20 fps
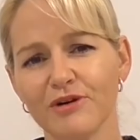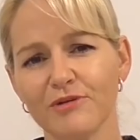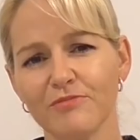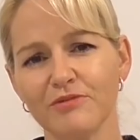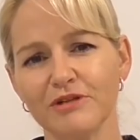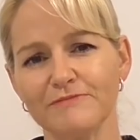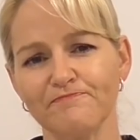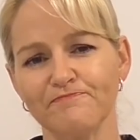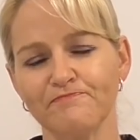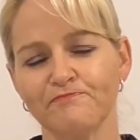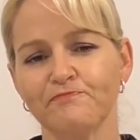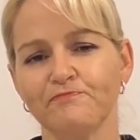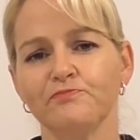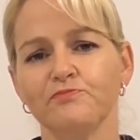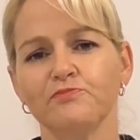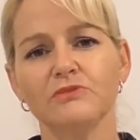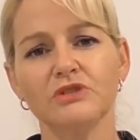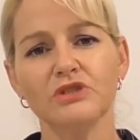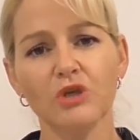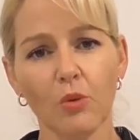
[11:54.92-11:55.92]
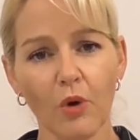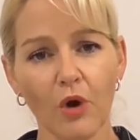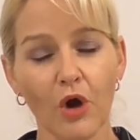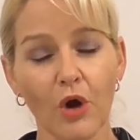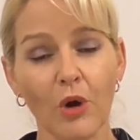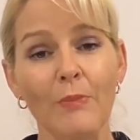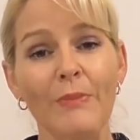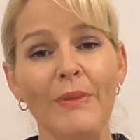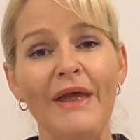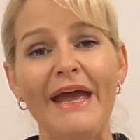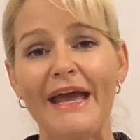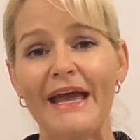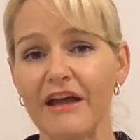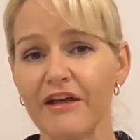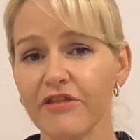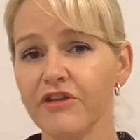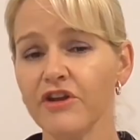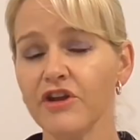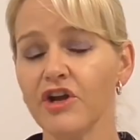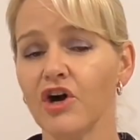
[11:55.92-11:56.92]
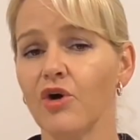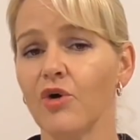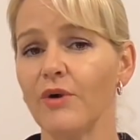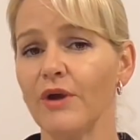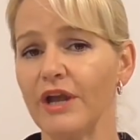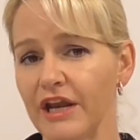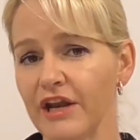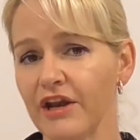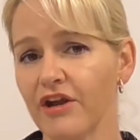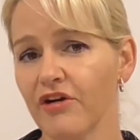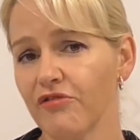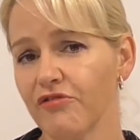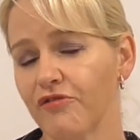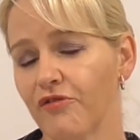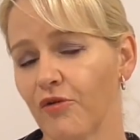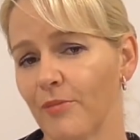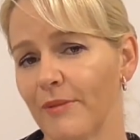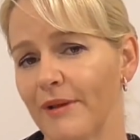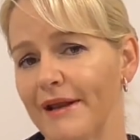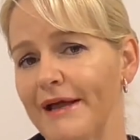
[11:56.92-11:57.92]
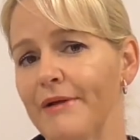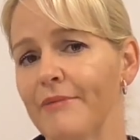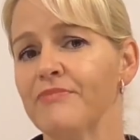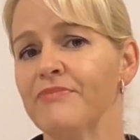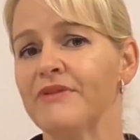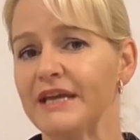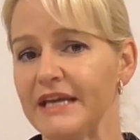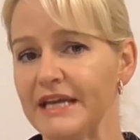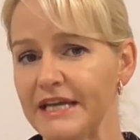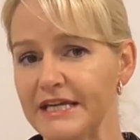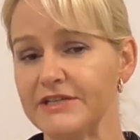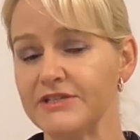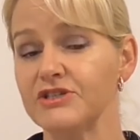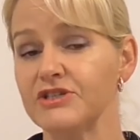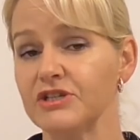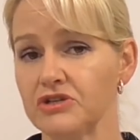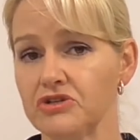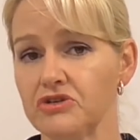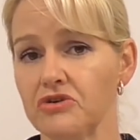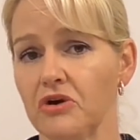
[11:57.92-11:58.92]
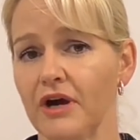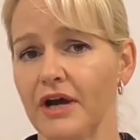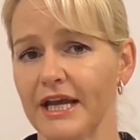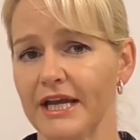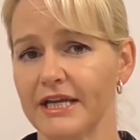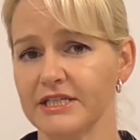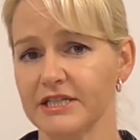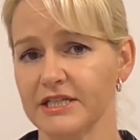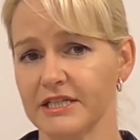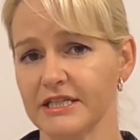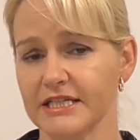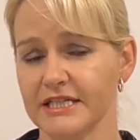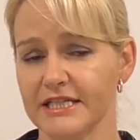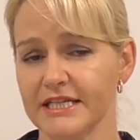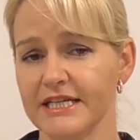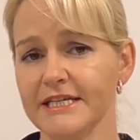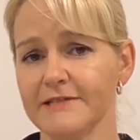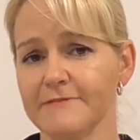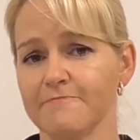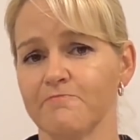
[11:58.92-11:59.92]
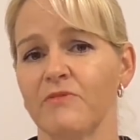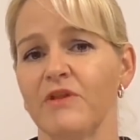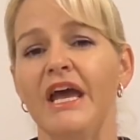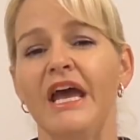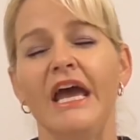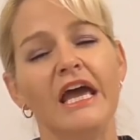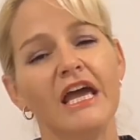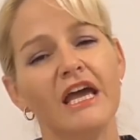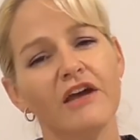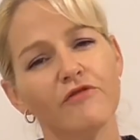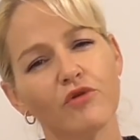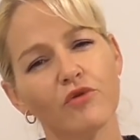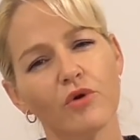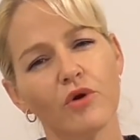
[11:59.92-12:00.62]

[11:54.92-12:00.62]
problem? Well, ethanol in a formula is drying to the skin. If